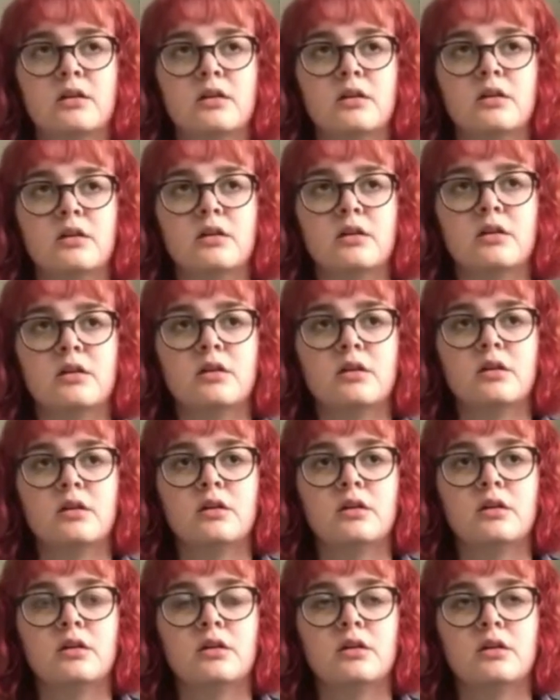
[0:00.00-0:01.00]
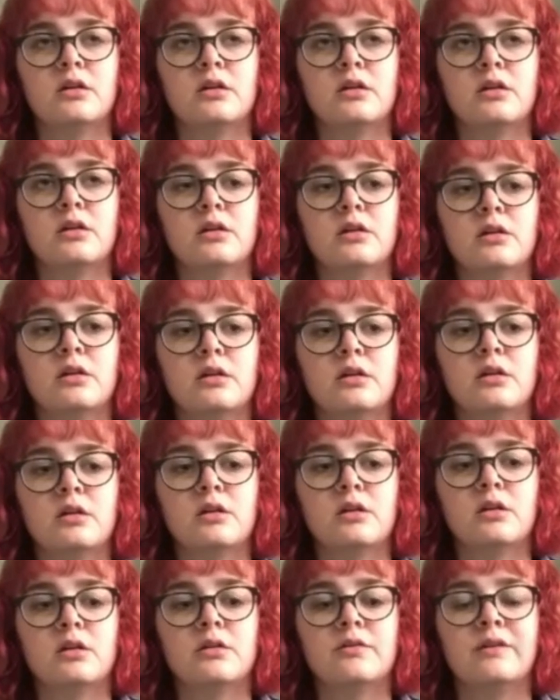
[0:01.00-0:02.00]

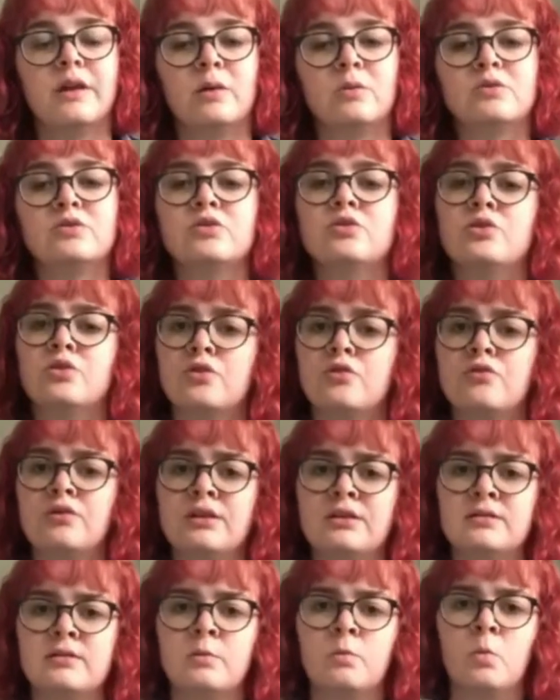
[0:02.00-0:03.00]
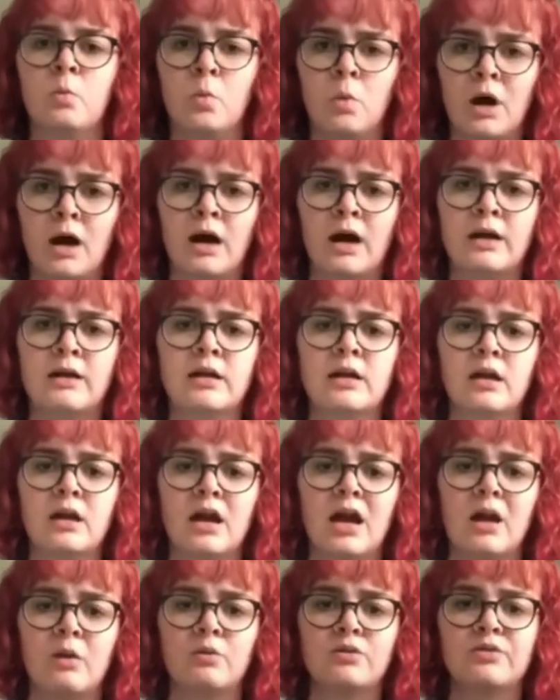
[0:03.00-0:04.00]
that was another reason why
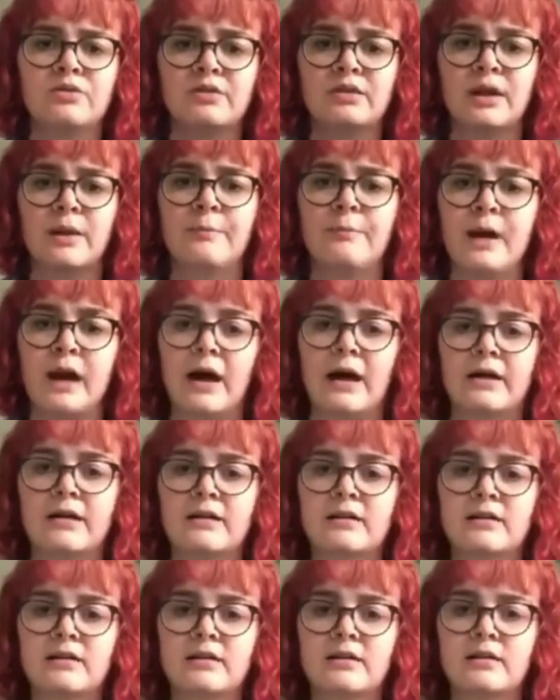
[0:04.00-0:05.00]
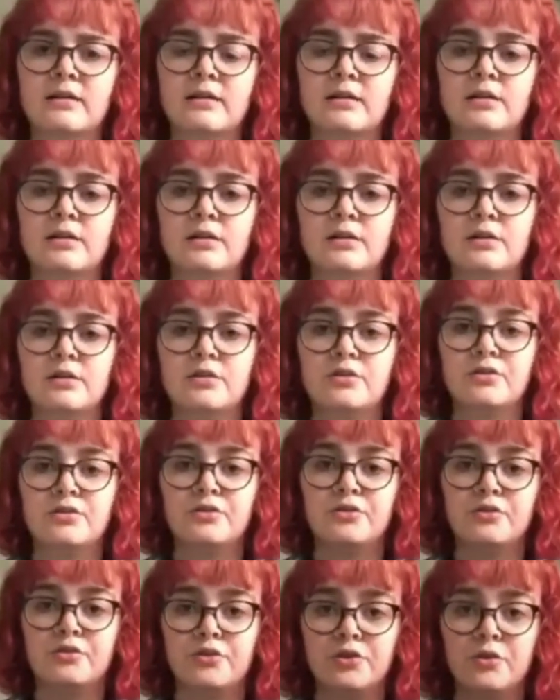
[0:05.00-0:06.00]
I wanted to get back
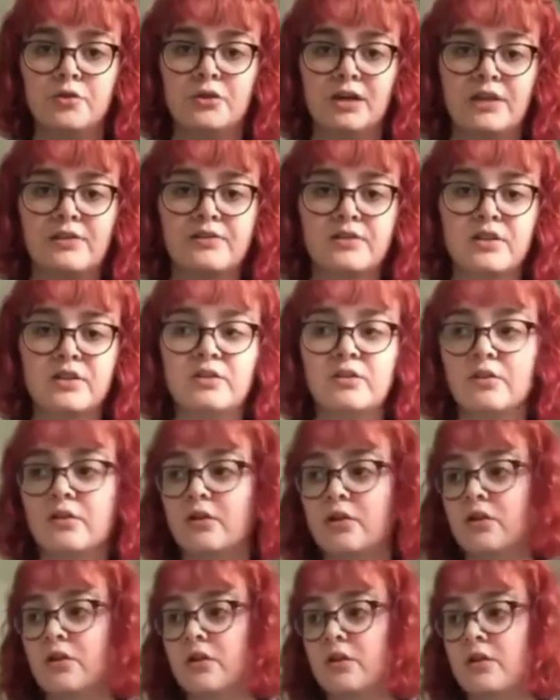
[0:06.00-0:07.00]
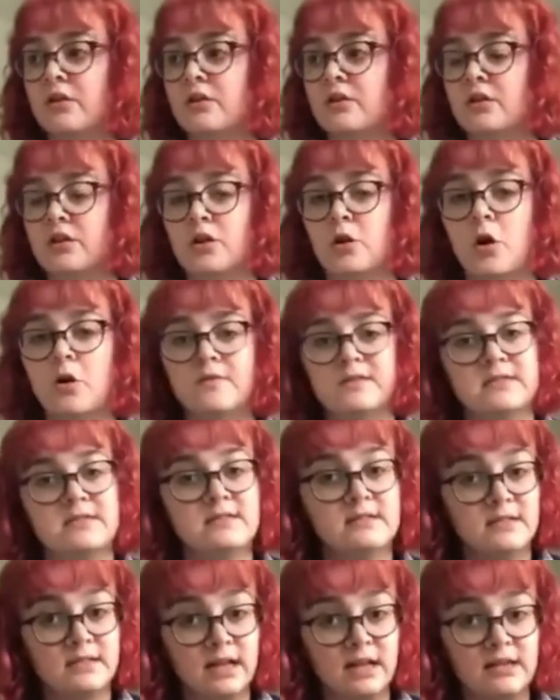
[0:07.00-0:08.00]
to dancing, you know, obviously to
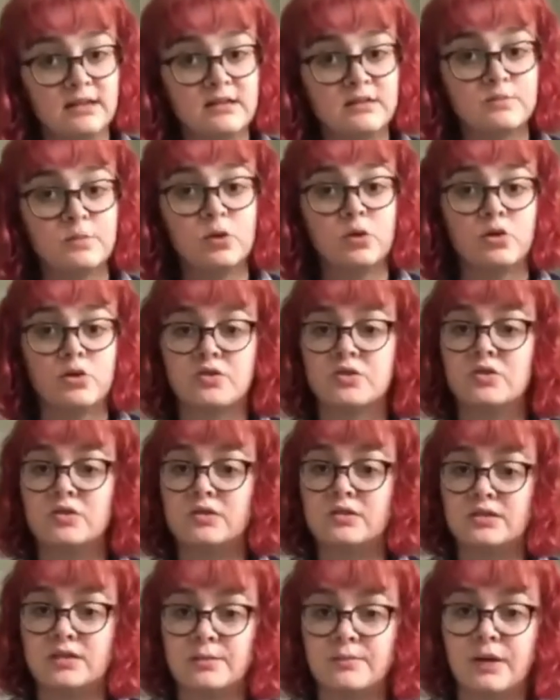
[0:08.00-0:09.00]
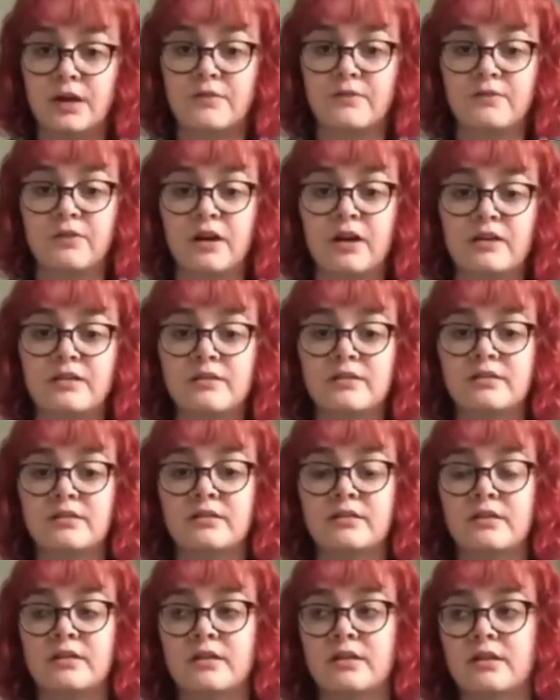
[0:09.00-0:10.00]
dance, but also to see my friends,
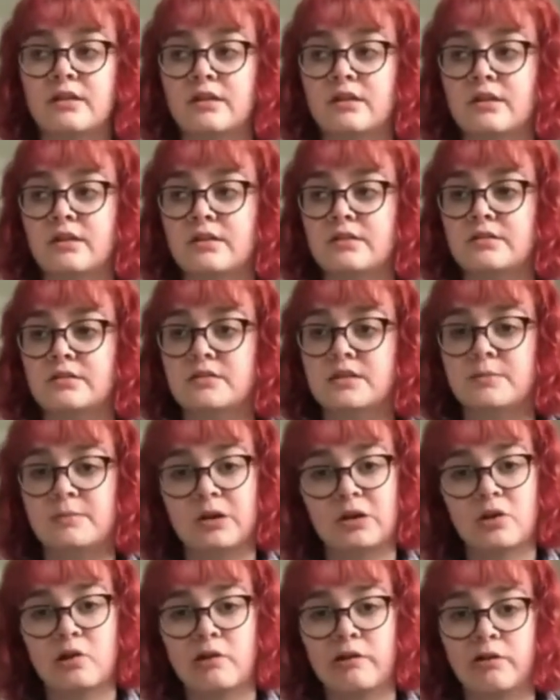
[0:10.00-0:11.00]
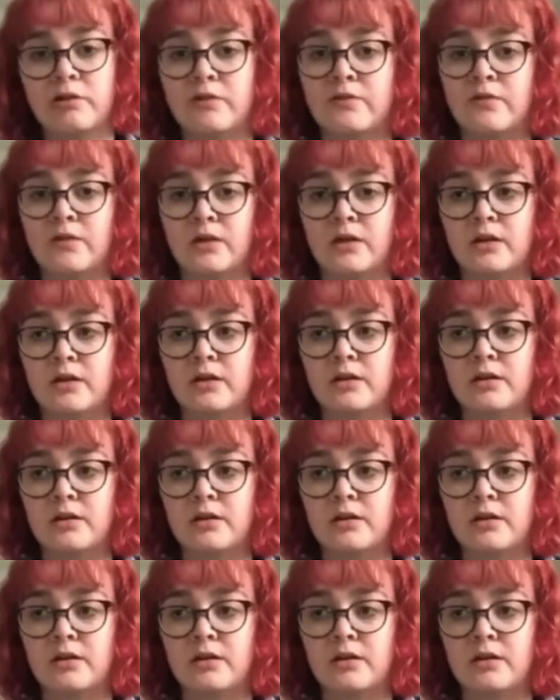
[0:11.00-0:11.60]
see my choreographer,